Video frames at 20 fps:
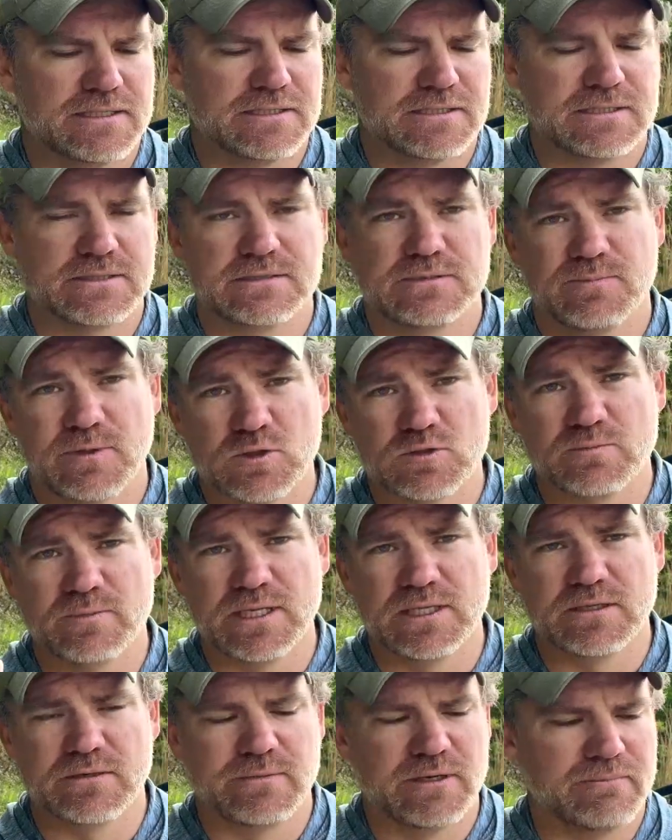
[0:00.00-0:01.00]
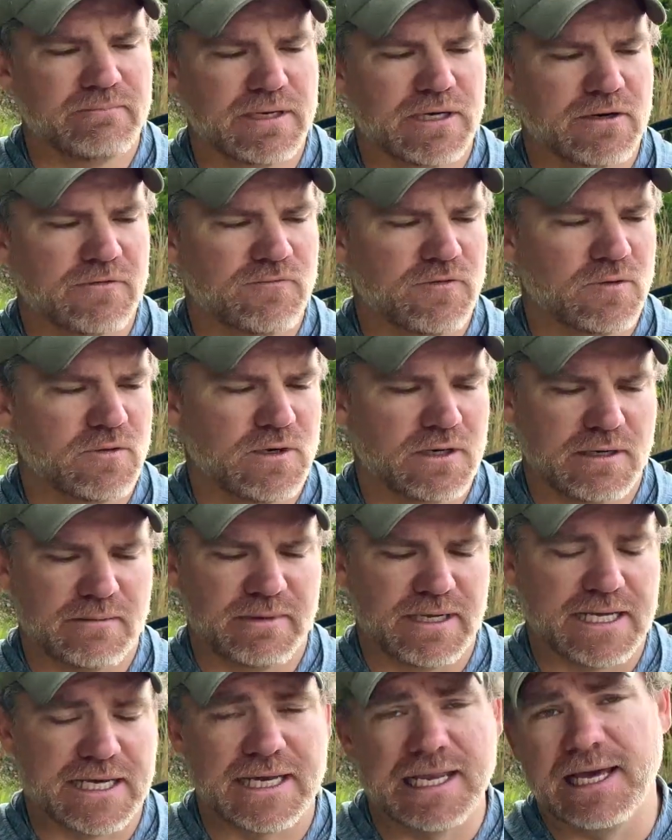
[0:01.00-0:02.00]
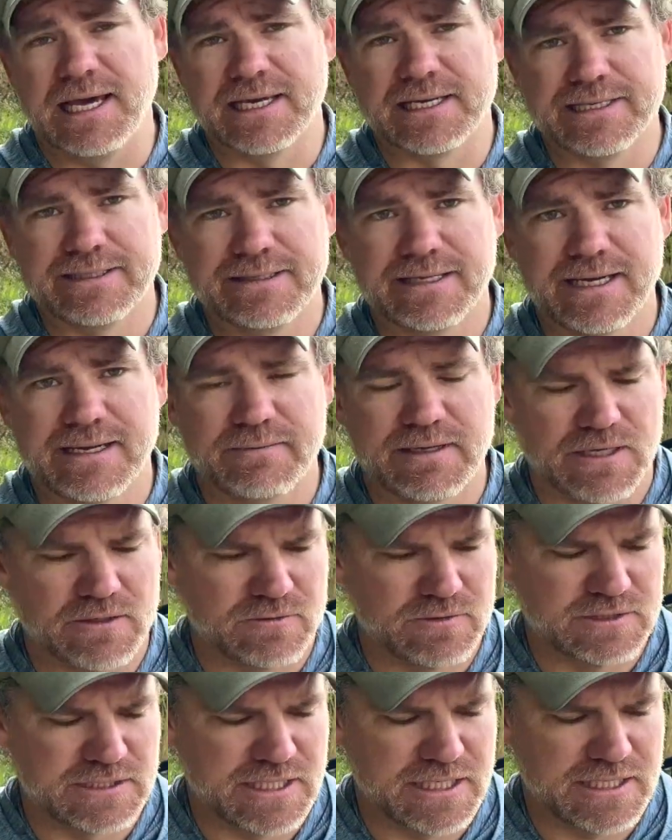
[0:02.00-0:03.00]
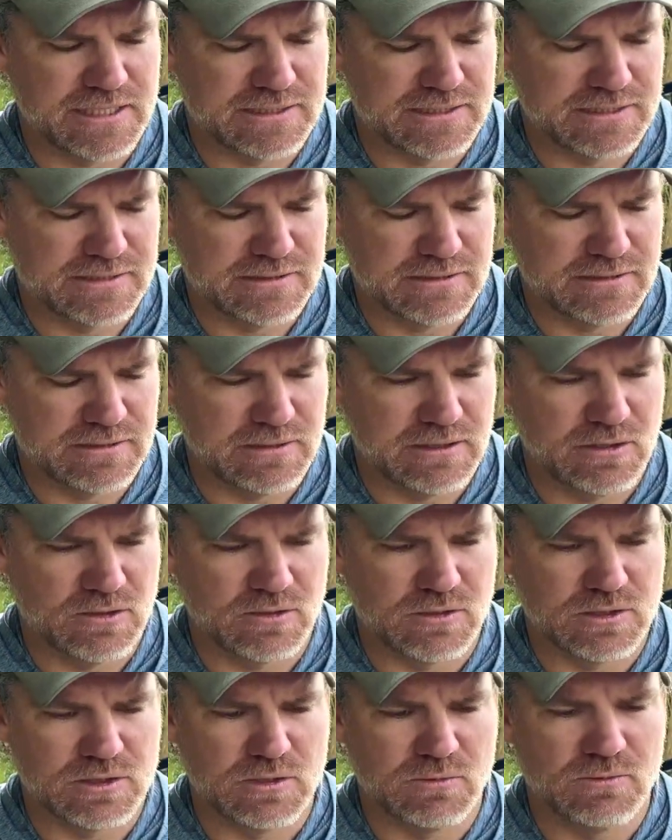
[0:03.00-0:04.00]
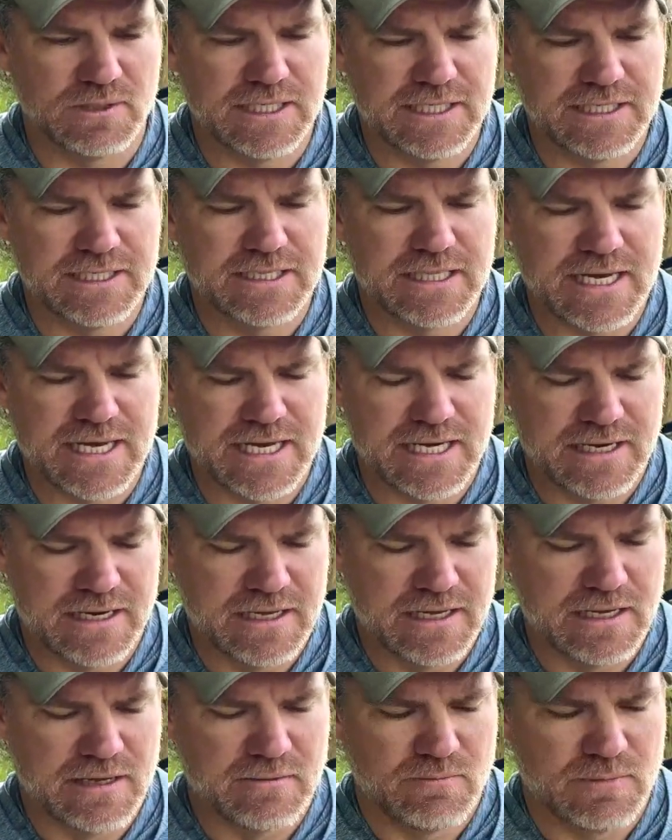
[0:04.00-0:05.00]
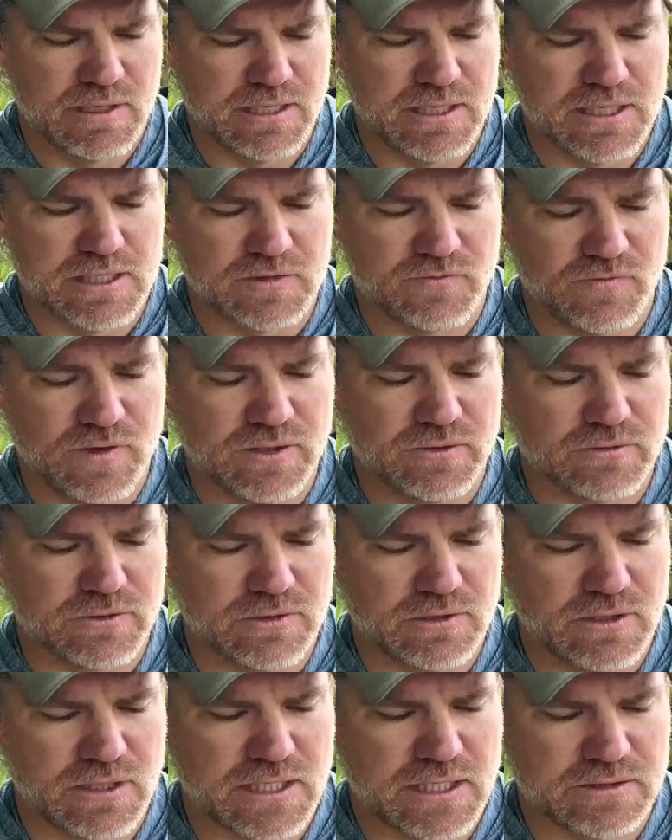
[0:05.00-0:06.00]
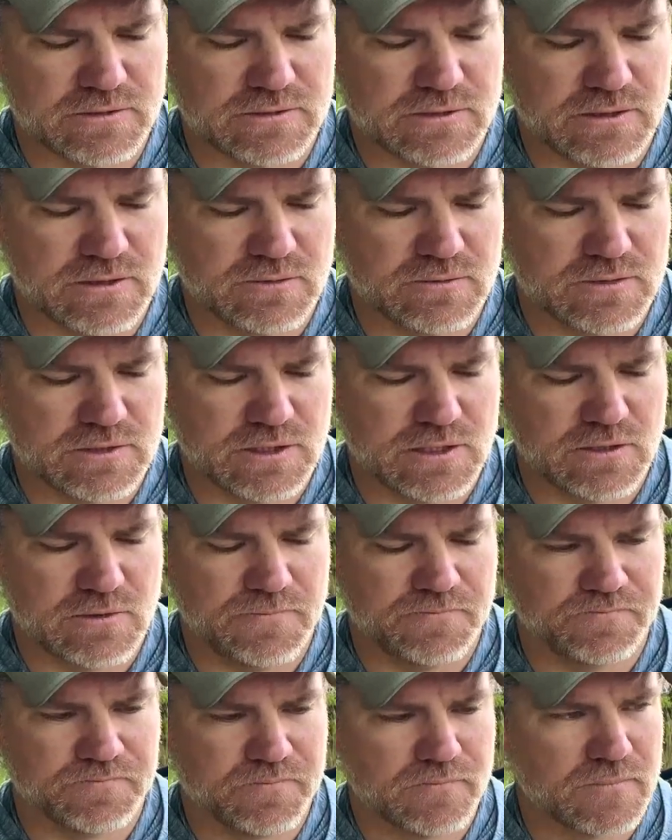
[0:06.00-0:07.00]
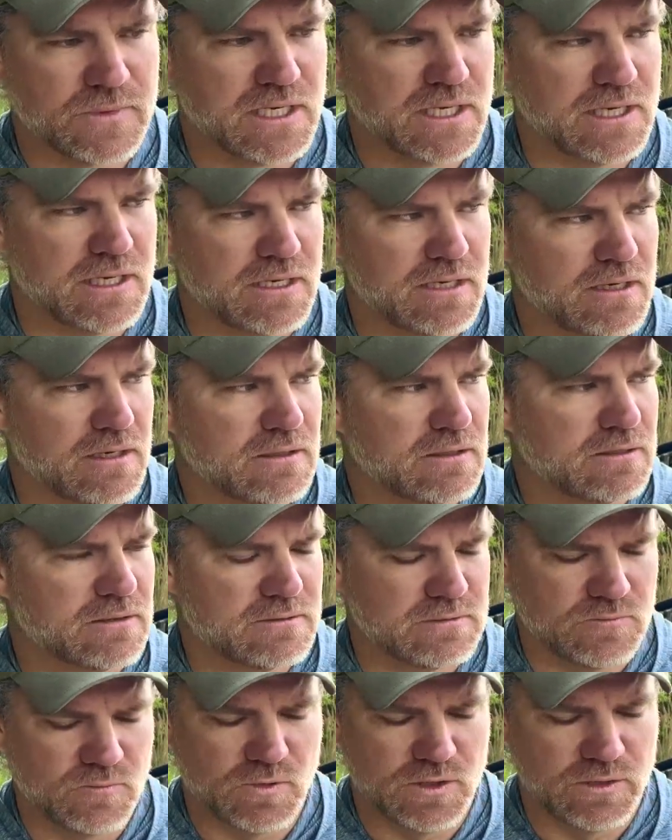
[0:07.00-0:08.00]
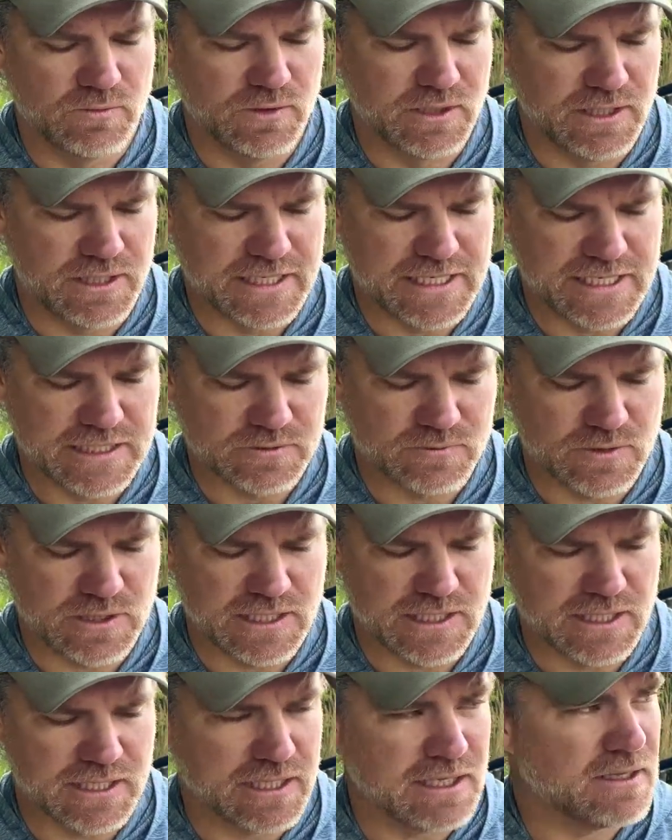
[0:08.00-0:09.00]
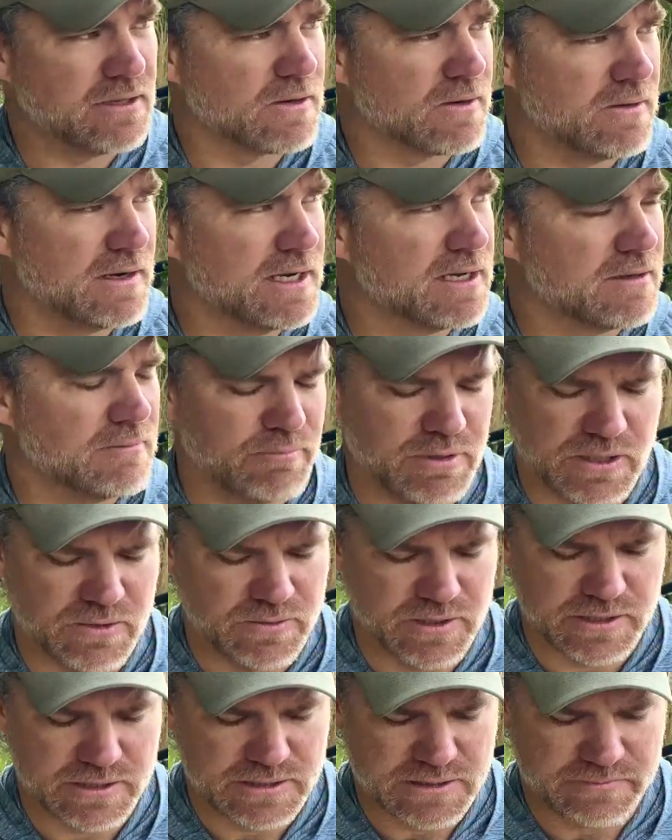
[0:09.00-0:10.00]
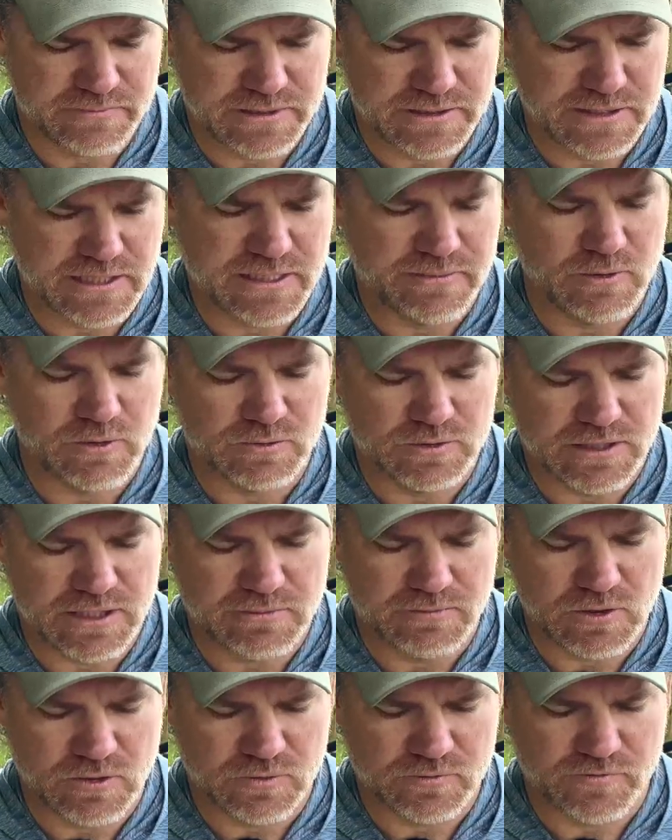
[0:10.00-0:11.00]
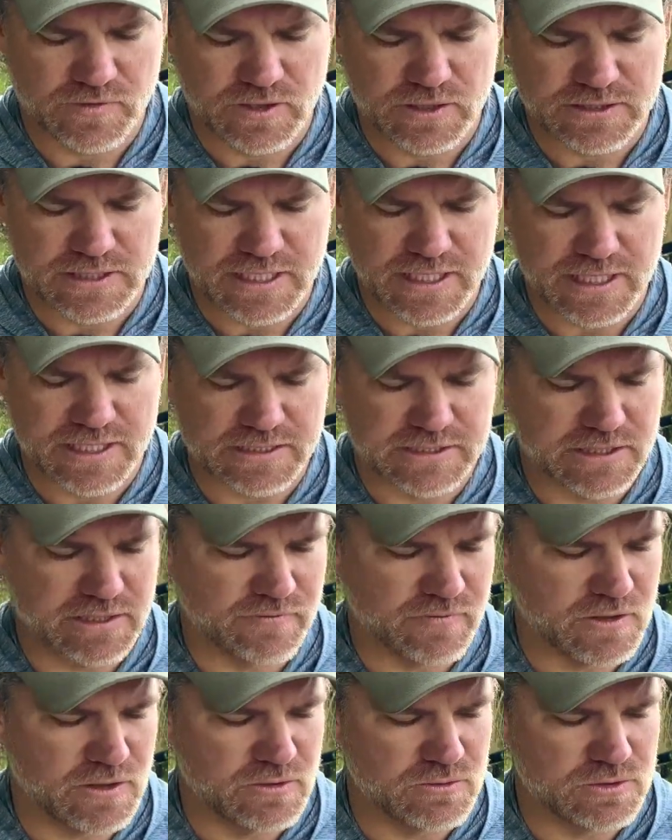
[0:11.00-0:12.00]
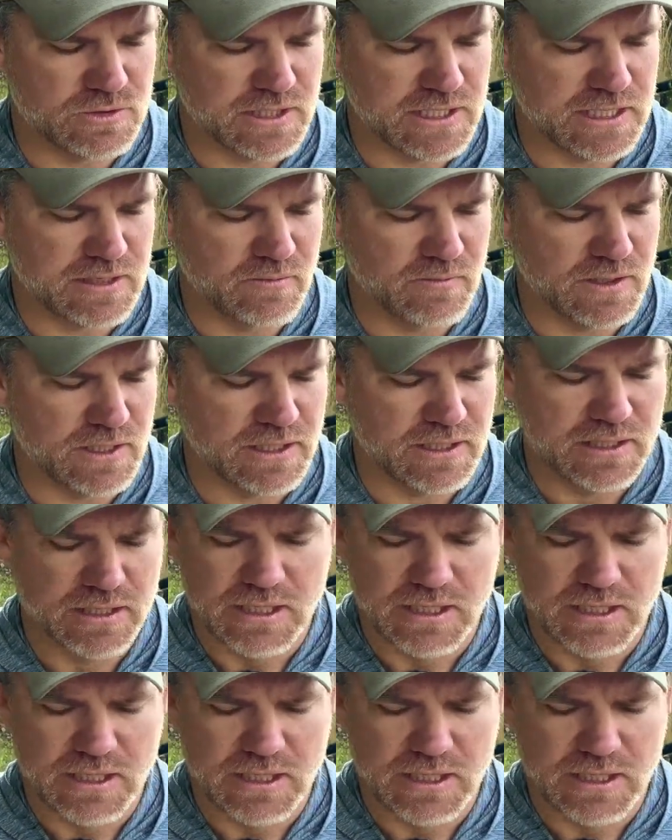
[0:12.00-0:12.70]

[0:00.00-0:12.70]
is supposed to be a little bit better for it. And I like it. I'm not going to say it's, that you need that, but it does feel good also. So really, really nice rod. Got all the great components. Same old as far as that kind of stuff goes. You can't really